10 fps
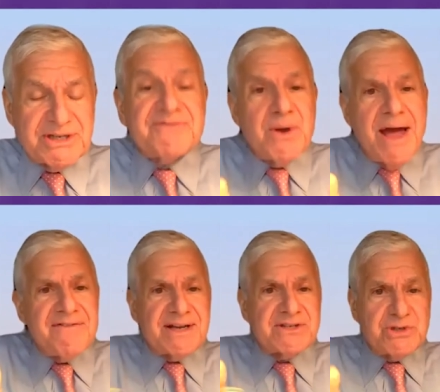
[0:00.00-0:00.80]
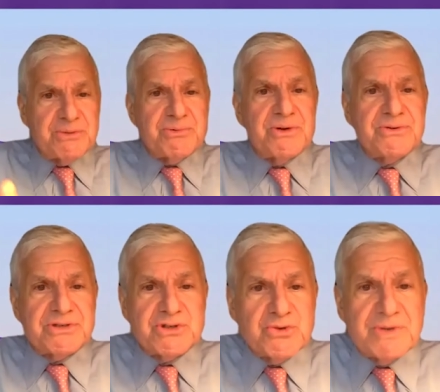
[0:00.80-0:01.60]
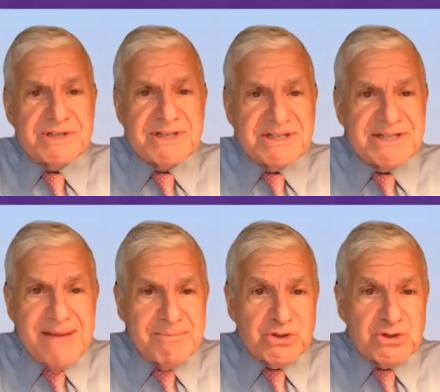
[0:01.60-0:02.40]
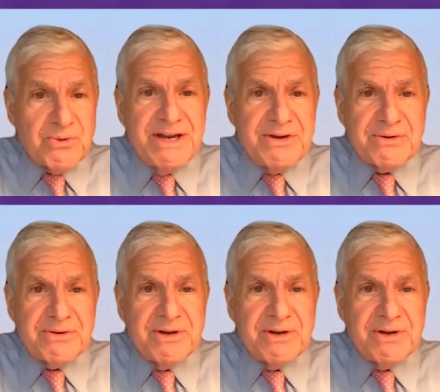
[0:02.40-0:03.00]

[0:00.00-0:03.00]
If you have osteoporosis, your risk is that much greater.